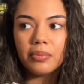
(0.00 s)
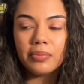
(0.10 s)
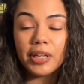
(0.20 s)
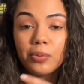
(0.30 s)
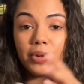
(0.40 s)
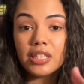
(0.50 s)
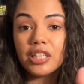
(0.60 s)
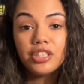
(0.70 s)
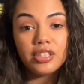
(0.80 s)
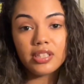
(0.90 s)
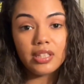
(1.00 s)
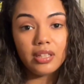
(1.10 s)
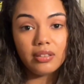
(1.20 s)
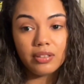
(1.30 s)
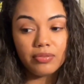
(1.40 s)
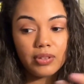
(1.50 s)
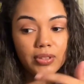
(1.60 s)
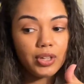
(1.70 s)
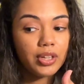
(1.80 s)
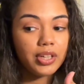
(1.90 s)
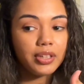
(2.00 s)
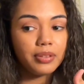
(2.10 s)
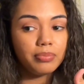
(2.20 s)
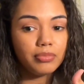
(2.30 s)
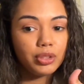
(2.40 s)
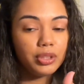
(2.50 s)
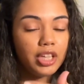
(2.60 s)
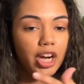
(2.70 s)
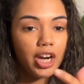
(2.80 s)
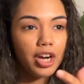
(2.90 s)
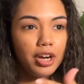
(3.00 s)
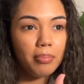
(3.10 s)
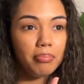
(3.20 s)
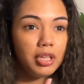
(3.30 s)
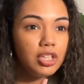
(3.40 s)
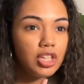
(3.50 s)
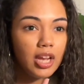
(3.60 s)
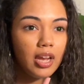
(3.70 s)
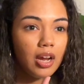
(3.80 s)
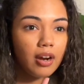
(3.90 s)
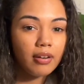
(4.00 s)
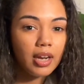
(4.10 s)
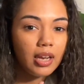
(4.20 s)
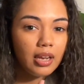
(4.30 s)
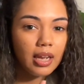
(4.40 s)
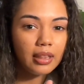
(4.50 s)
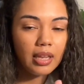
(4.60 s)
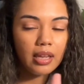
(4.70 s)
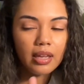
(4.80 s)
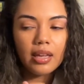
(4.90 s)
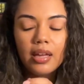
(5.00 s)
It was interesting of what was going on between her and BJ already, I think.